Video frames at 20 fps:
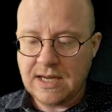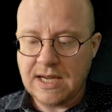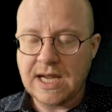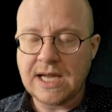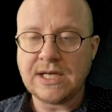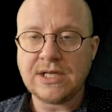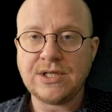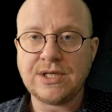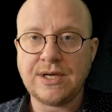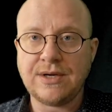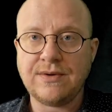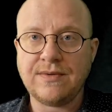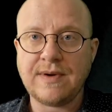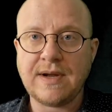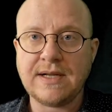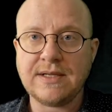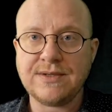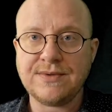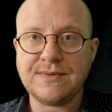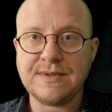and
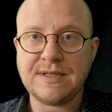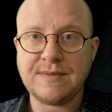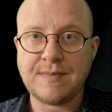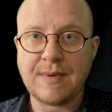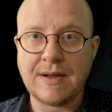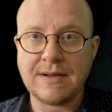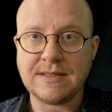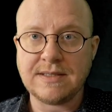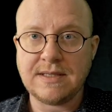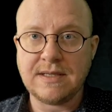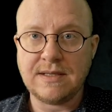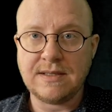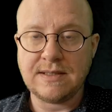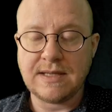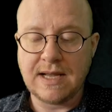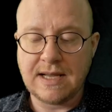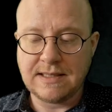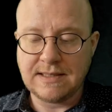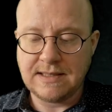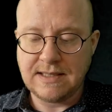generates responses
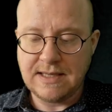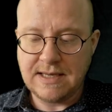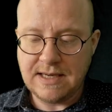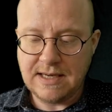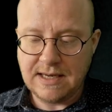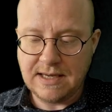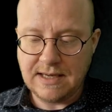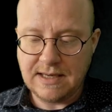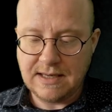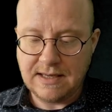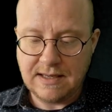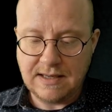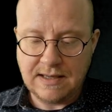as needed.